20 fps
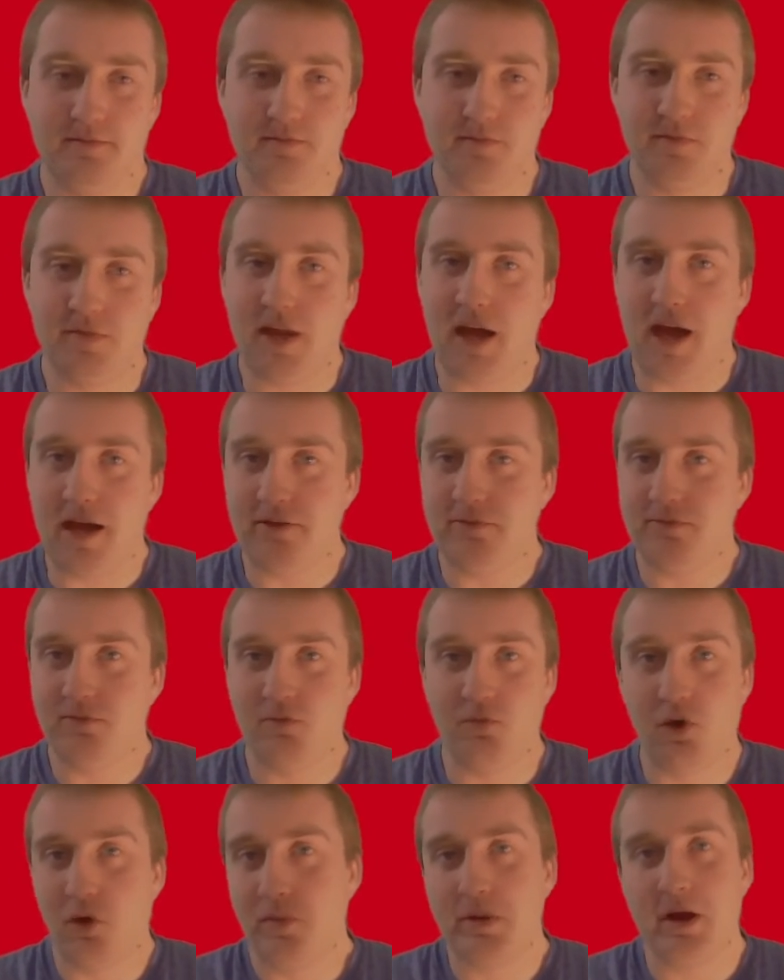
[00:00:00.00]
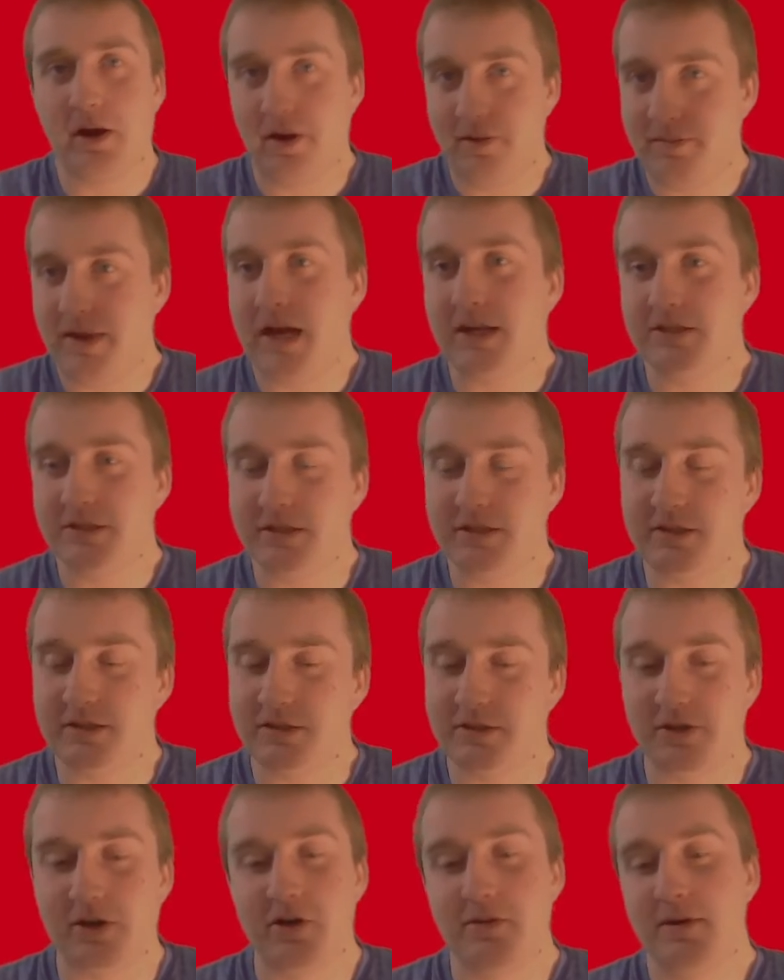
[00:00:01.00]
that will be unmatched in this
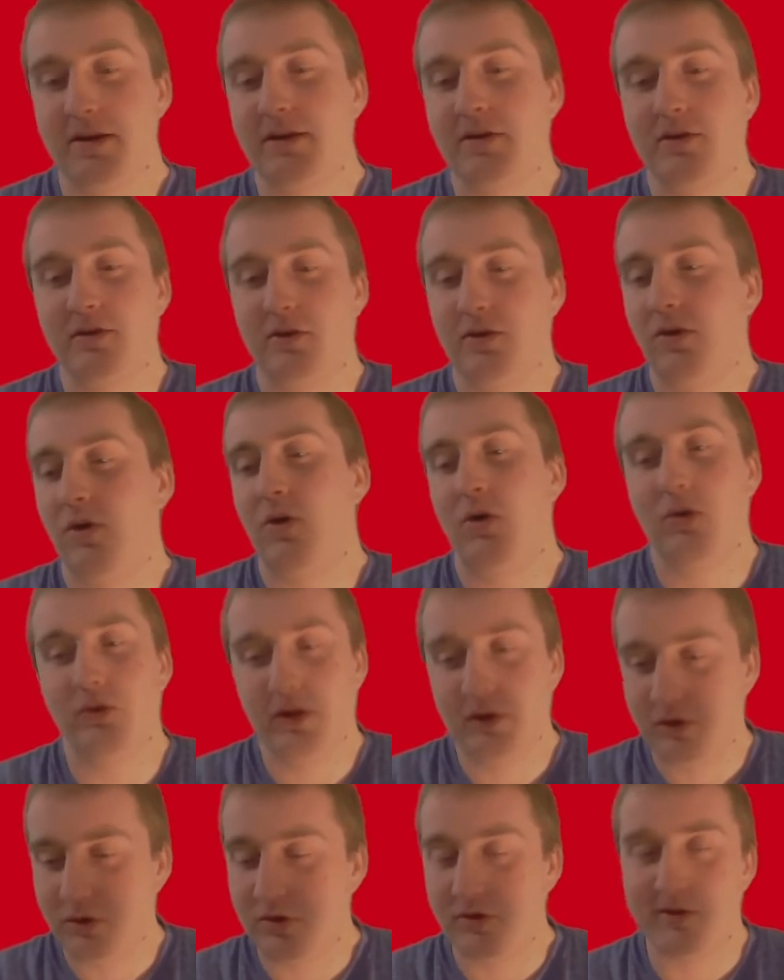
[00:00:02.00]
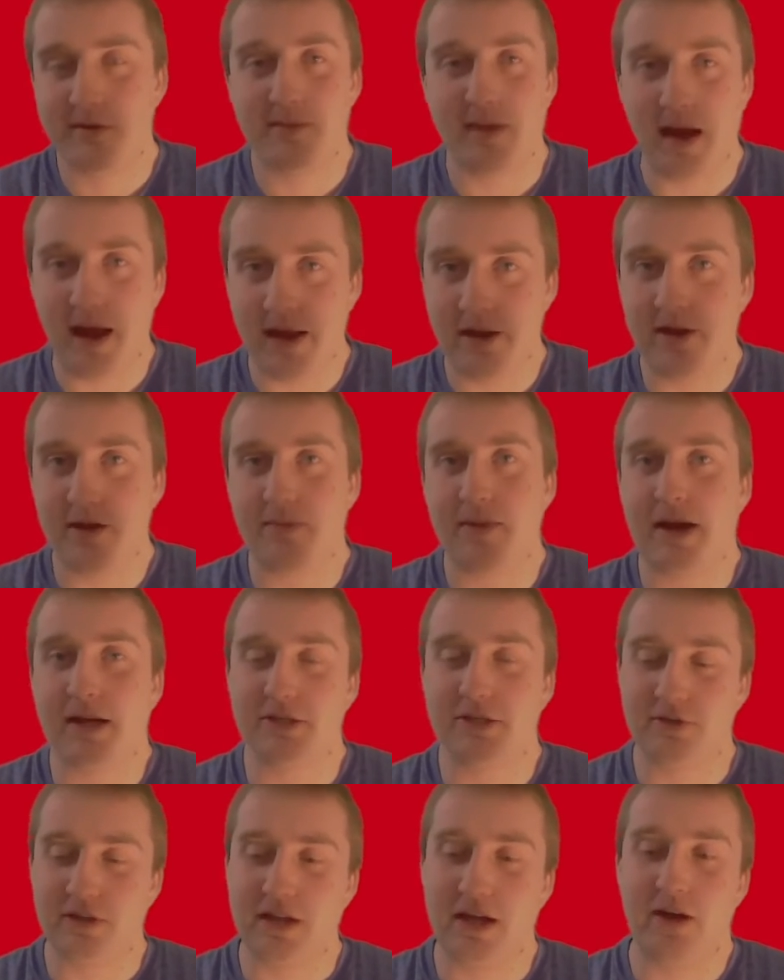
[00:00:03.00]
tournament. Only two of them end up
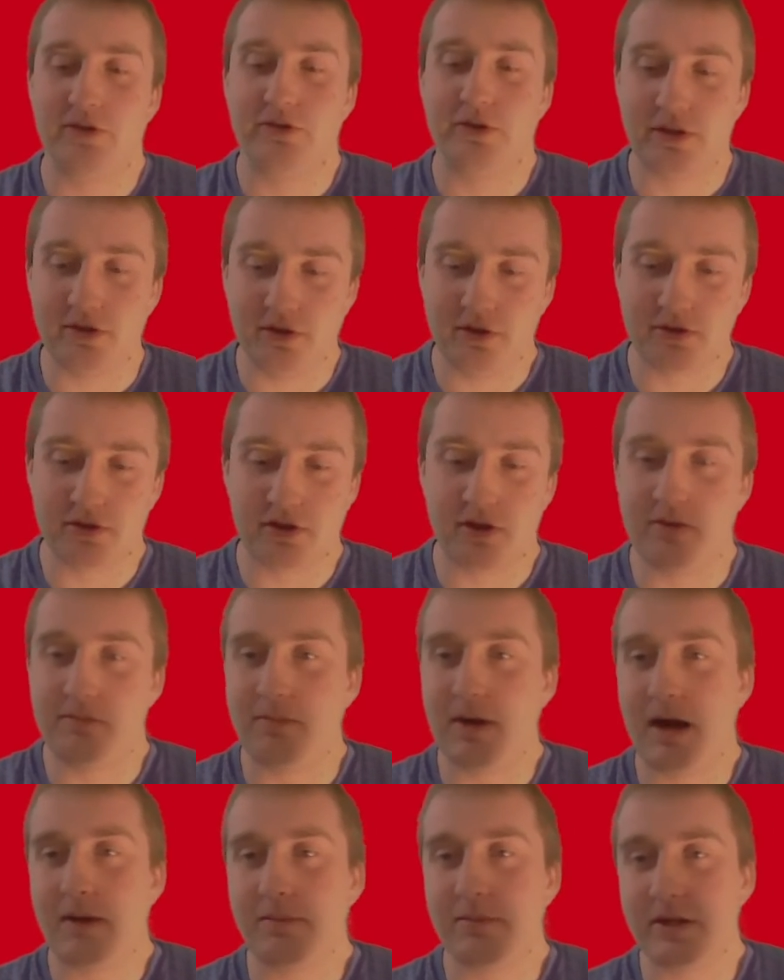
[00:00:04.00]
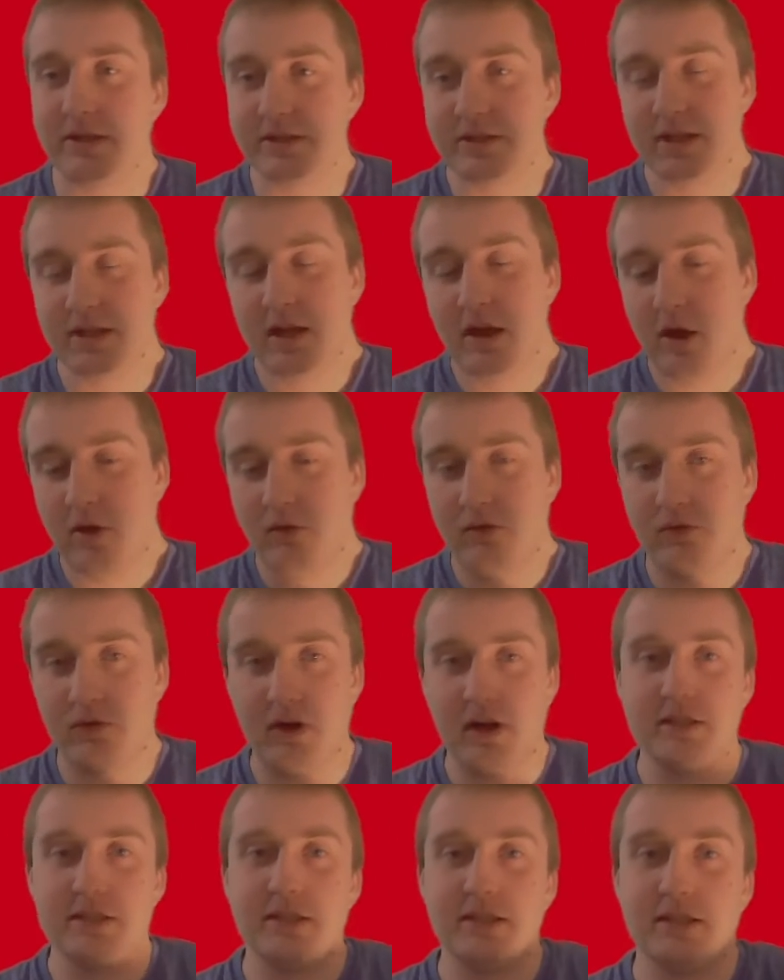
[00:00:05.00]
actually counting. Those are Mbappe's.
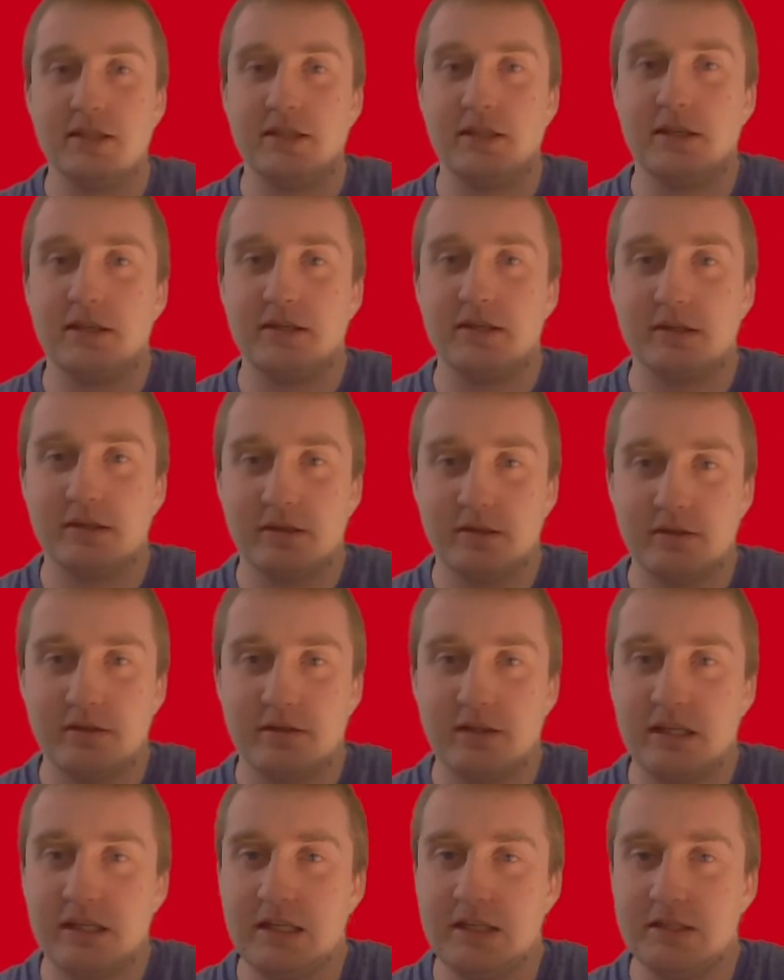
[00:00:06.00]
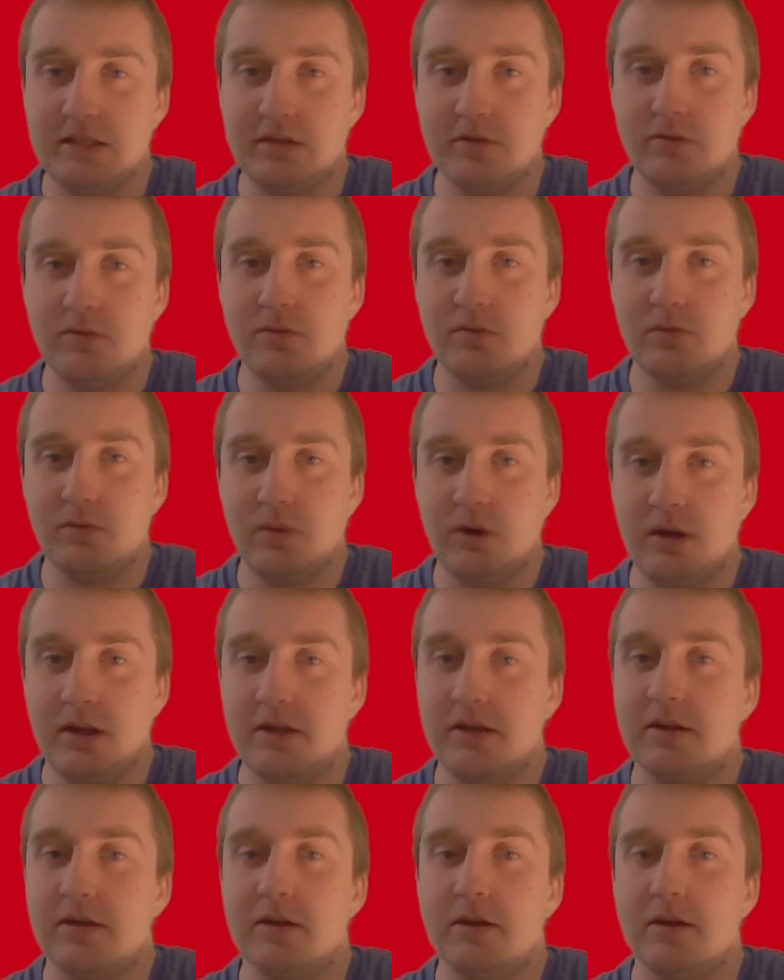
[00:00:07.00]
France get the easy win.